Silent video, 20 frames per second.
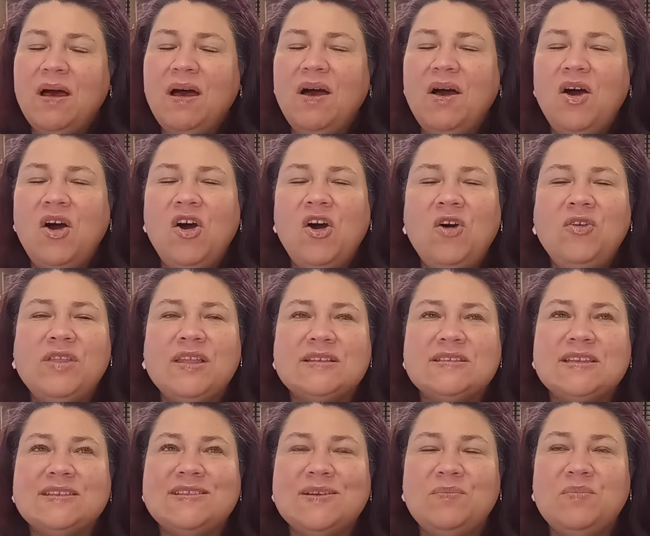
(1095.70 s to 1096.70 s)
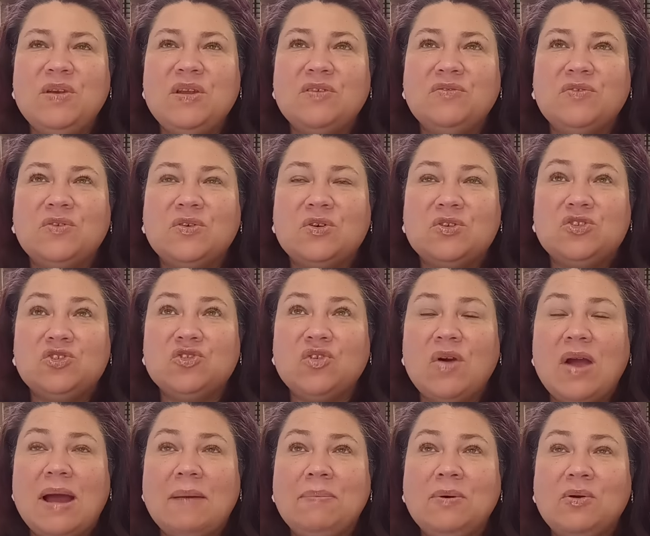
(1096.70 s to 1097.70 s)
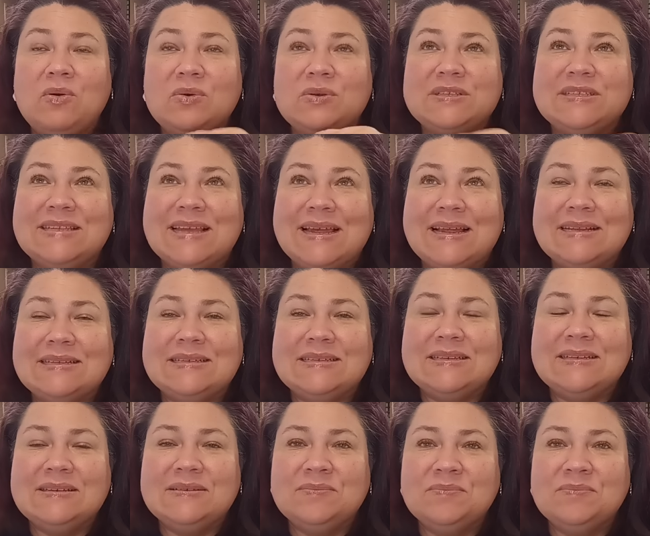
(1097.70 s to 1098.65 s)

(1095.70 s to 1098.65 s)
Oh, this is a beautiful tropical scent.